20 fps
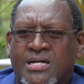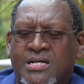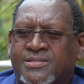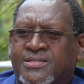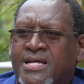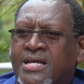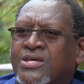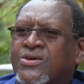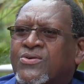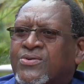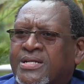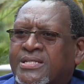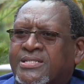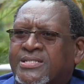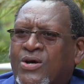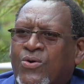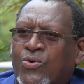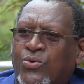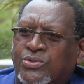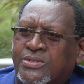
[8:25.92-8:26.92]

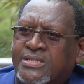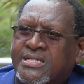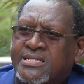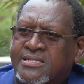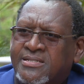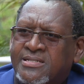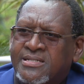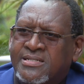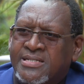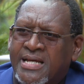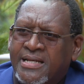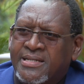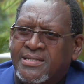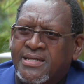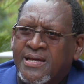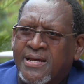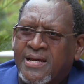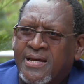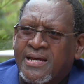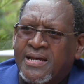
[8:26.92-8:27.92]
security hold, doesn't it?
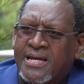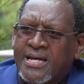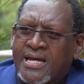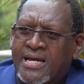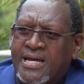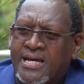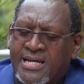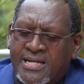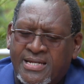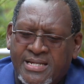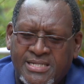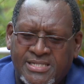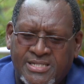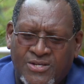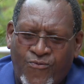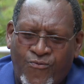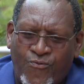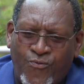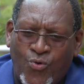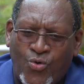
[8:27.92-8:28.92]
It is
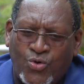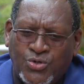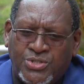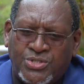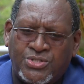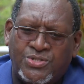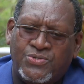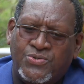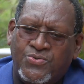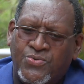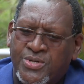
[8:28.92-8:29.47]
a fort